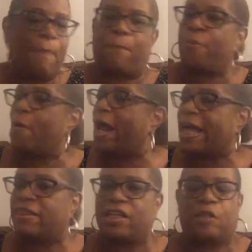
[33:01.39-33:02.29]
I
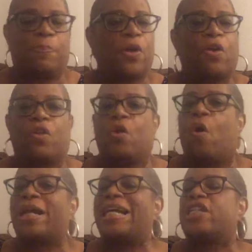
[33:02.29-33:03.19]
pray the Spirit of the
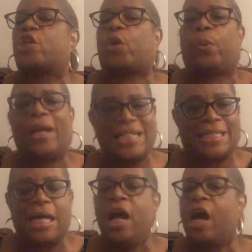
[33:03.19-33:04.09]
Lord increase